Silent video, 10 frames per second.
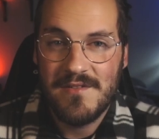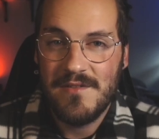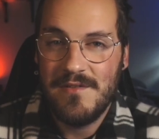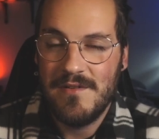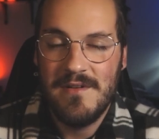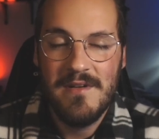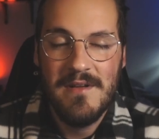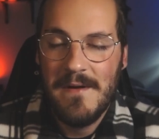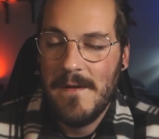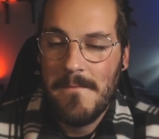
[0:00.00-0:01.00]
or
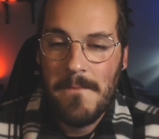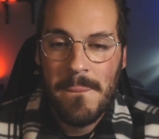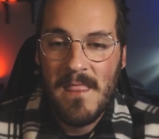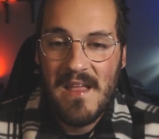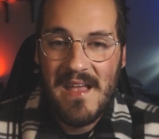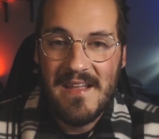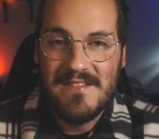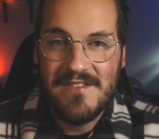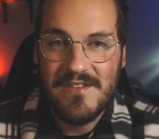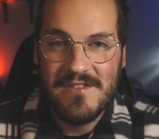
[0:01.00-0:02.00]

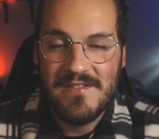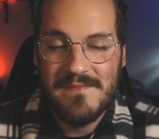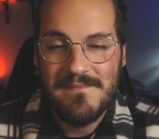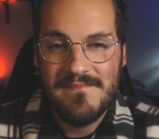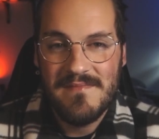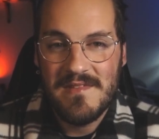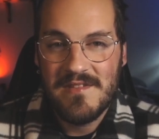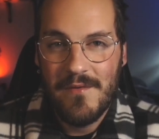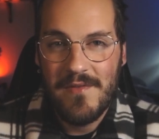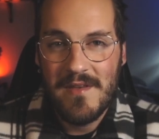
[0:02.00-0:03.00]
it's just
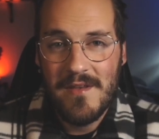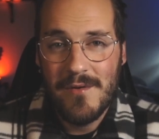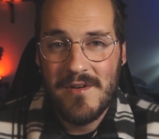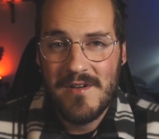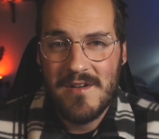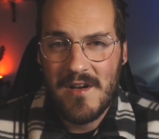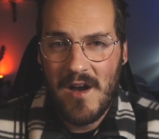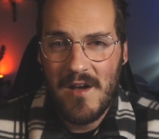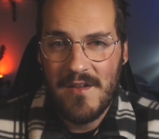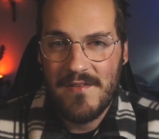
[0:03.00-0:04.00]
something you
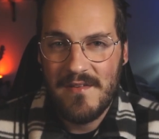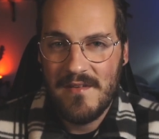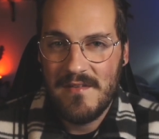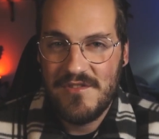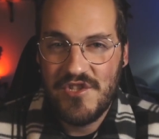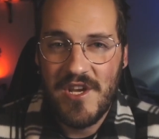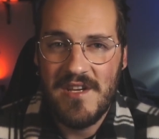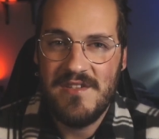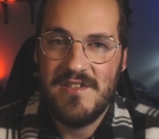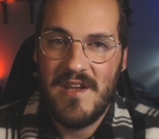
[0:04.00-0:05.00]
can't
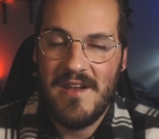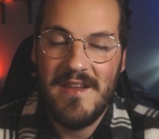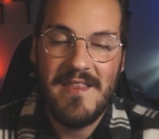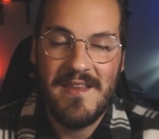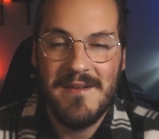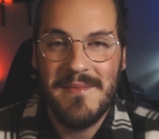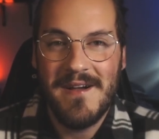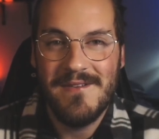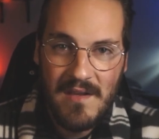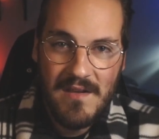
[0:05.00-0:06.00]
change anything
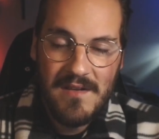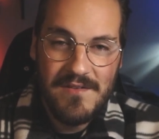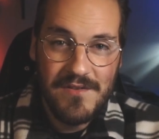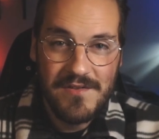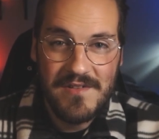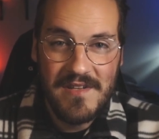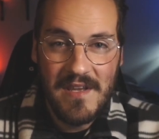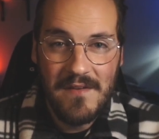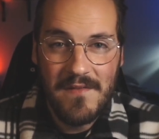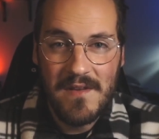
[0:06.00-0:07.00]
about. Just
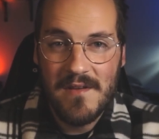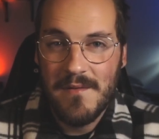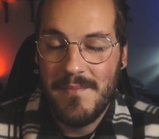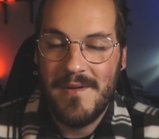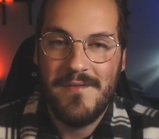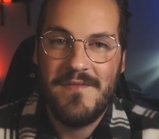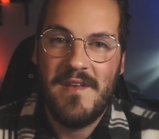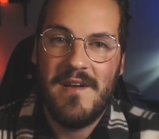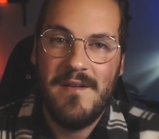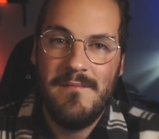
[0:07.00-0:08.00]
give it a bit of
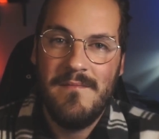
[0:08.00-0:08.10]
time.